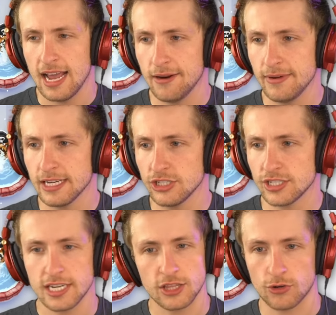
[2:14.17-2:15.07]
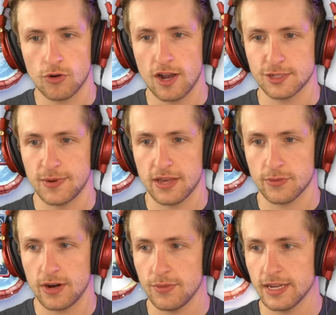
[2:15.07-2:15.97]
and we can just get the cross path.
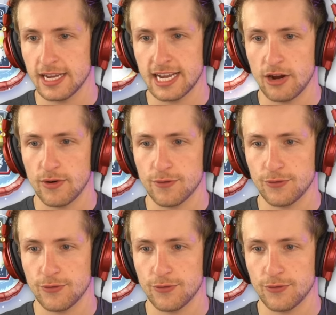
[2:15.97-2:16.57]
right? We can get carrier